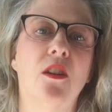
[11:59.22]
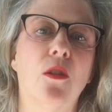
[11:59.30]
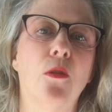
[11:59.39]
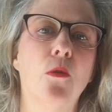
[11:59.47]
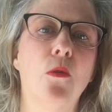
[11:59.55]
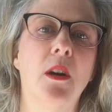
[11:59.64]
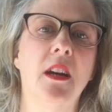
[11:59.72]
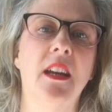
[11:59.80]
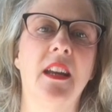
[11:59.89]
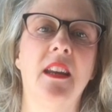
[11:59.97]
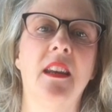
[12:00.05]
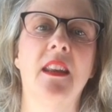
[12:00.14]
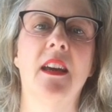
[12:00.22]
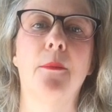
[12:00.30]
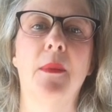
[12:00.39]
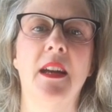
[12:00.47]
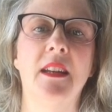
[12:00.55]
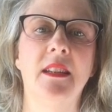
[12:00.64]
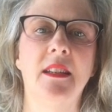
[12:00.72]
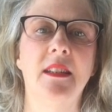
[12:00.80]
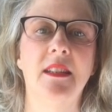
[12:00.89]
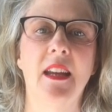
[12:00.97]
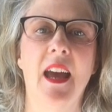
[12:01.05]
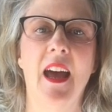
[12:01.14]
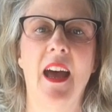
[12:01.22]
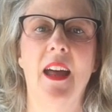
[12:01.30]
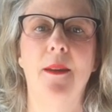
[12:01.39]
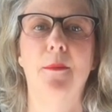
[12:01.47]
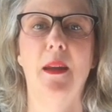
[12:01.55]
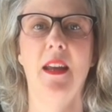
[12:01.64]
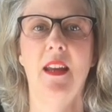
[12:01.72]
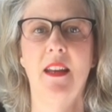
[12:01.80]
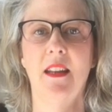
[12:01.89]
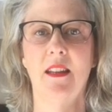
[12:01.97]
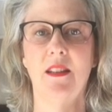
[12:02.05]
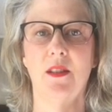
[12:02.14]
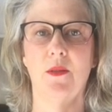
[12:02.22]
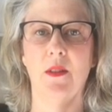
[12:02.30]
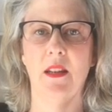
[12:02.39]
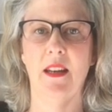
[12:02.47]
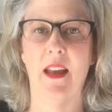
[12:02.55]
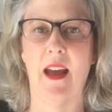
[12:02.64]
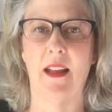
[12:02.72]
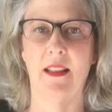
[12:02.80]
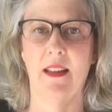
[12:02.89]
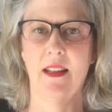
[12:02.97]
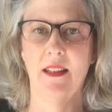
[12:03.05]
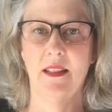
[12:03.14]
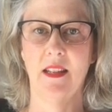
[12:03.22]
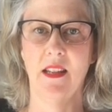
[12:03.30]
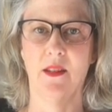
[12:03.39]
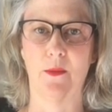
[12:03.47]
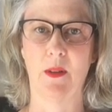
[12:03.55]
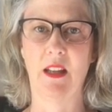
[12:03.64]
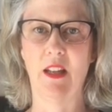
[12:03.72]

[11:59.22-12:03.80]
coin that my dad made into a necklace. He's really